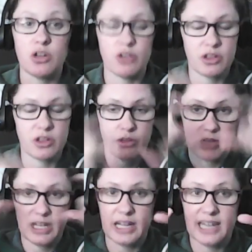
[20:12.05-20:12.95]
You get the
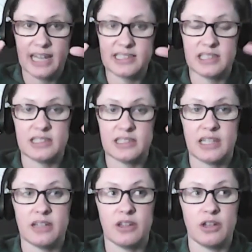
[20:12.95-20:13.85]
3D glasses,
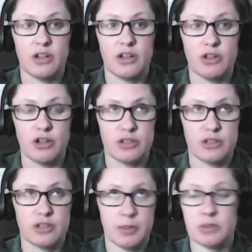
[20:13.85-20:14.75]
and you're
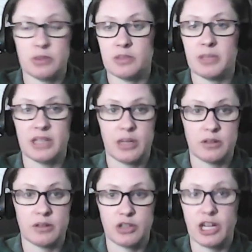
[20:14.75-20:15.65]
supposed to be like
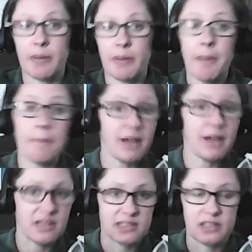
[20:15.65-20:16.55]
learning about
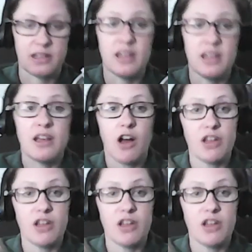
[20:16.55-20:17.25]
bugs, and all these